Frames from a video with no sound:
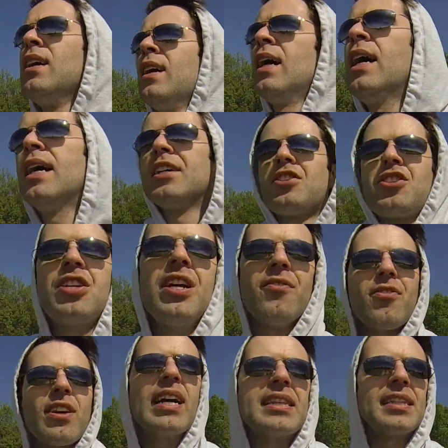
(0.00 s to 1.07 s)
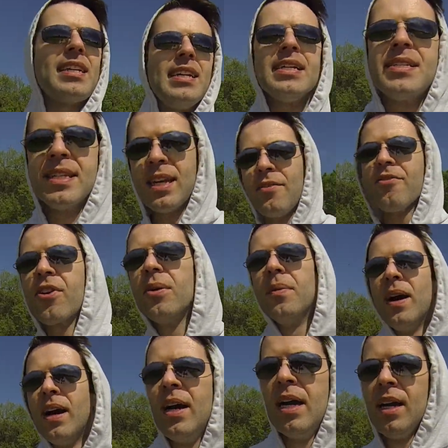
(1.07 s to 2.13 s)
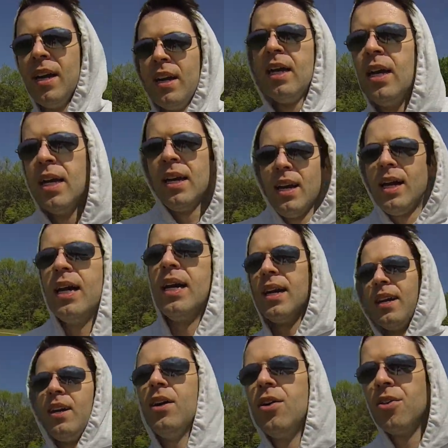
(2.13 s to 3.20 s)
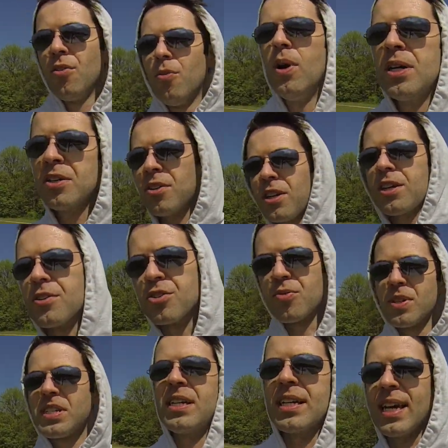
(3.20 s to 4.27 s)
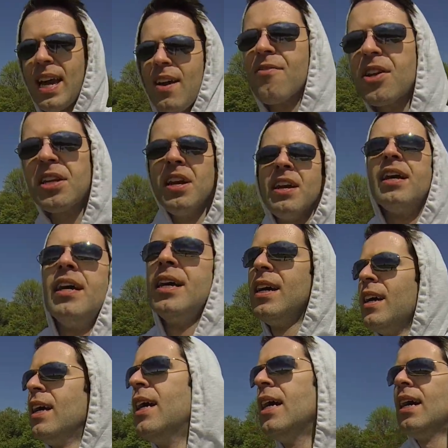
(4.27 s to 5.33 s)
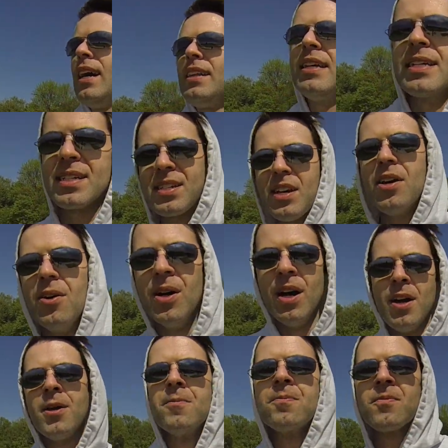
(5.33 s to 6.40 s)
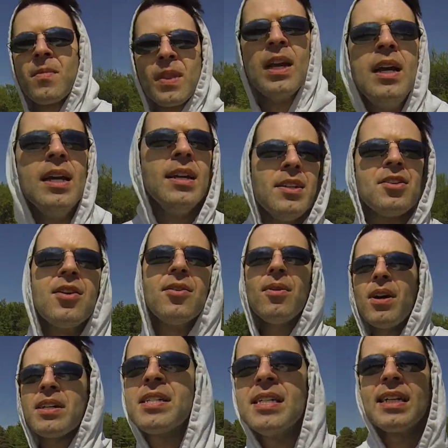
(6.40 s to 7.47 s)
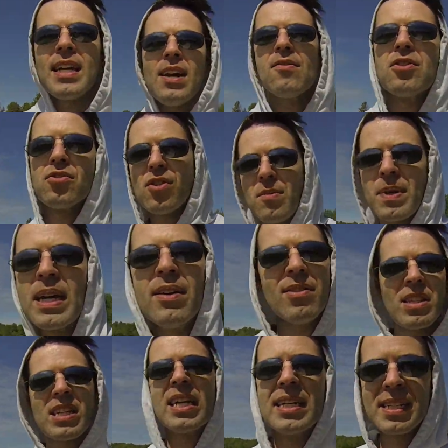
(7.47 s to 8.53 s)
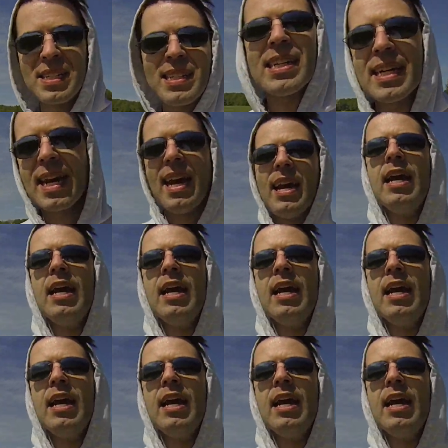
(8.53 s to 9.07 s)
oh shit, forgot the kid's name from uh, the Wonder Years. Was it Kevin? I think so. So he walks into Kevin's room. Kevin's kind of sick.